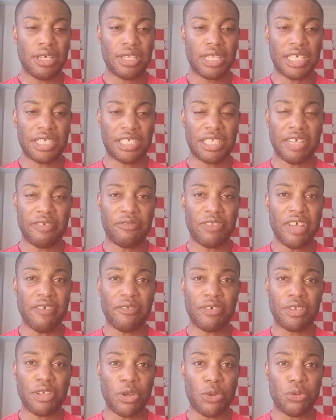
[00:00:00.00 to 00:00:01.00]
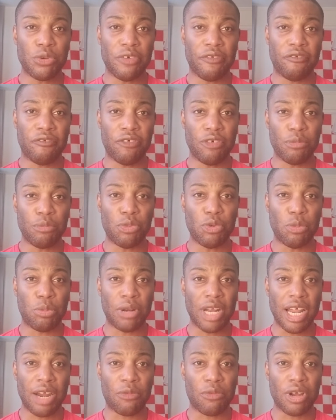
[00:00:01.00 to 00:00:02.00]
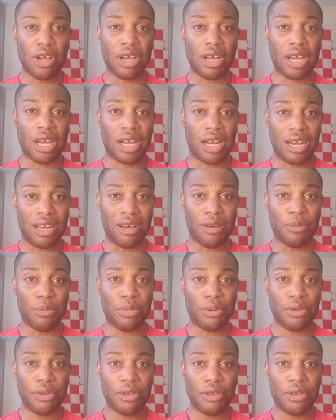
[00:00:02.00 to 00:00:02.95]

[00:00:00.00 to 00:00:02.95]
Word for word: They said they've never known a football player at a club